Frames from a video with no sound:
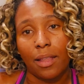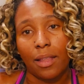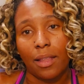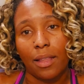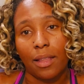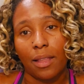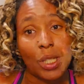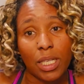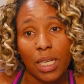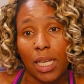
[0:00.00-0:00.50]

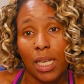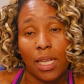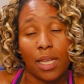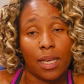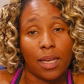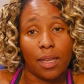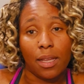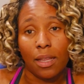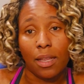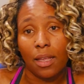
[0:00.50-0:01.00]
Just eat
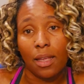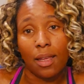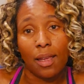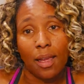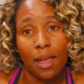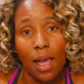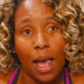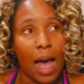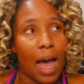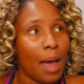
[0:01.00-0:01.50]
it.
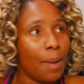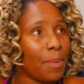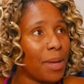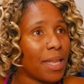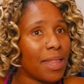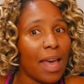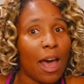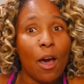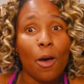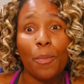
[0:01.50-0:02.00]
I mean,
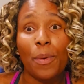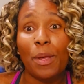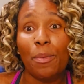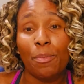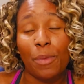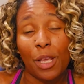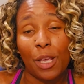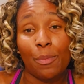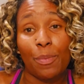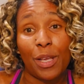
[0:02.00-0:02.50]
that would be
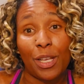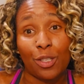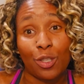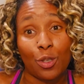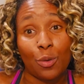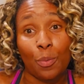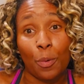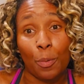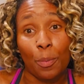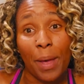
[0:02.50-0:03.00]
me being
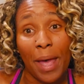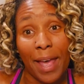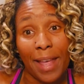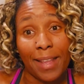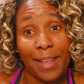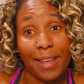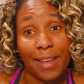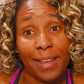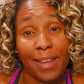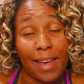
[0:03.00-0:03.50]
super
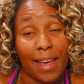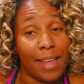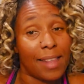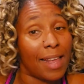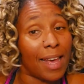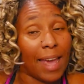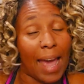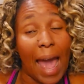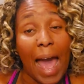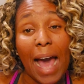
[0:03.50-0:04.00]
petty and
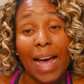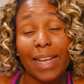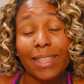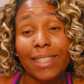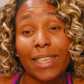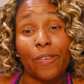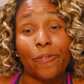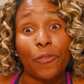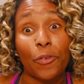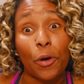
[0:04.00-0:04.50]
like
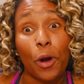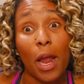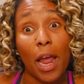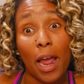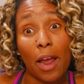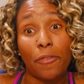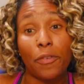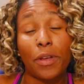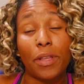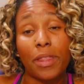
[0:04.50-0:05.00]
asking for
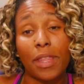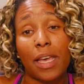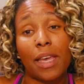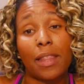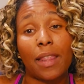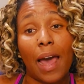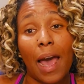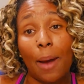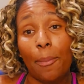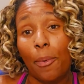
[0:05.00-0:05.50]
everything
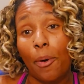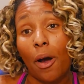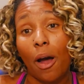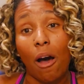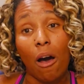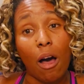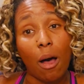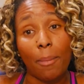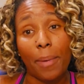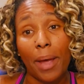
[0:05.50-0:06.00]
that I brought
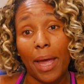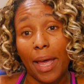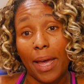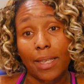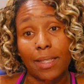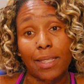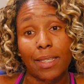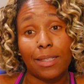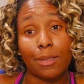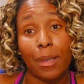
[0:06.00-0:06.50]
all my
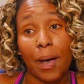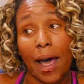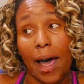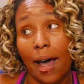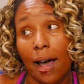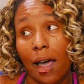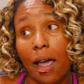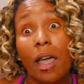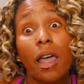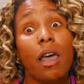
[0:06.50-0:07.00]
exes
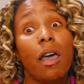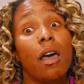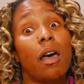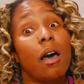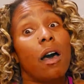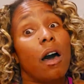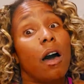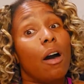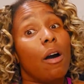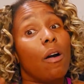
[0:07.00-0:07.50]
back.
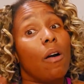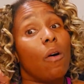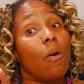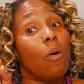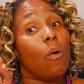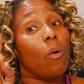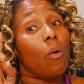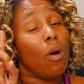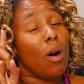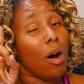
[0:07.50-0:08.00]

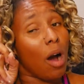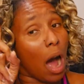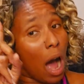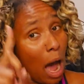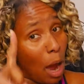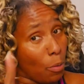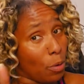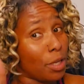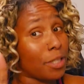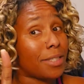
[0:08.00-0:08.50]

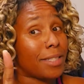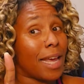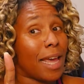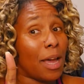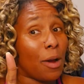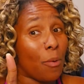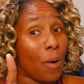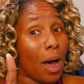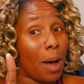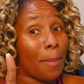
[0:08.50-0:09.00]
I will say
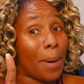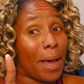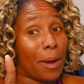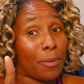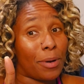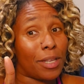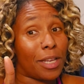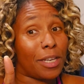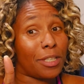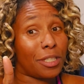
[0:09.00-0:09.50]
in one of
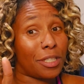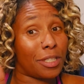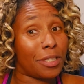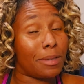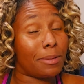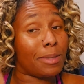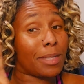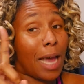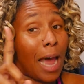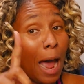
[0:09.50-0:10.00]
my
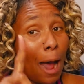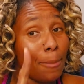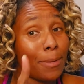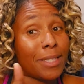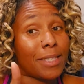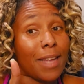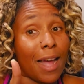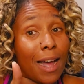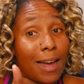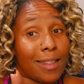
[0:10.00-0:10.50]
relationships, I
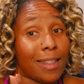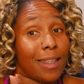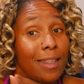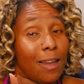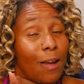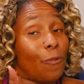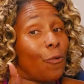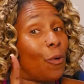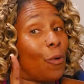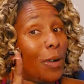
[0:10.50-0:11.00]
was toxic
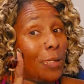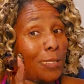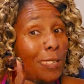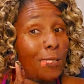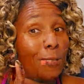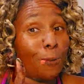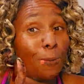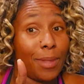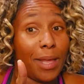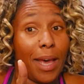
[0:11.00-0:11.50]
enough where I did
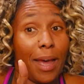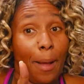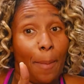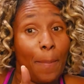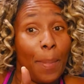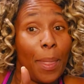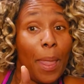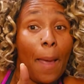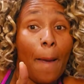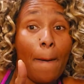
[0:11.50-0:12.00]
do that.
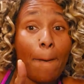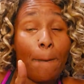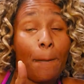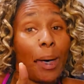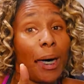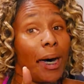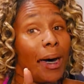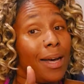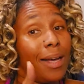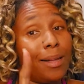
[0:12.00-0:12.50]

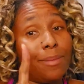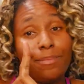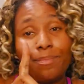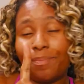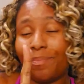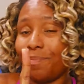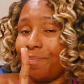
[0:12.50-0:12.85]
But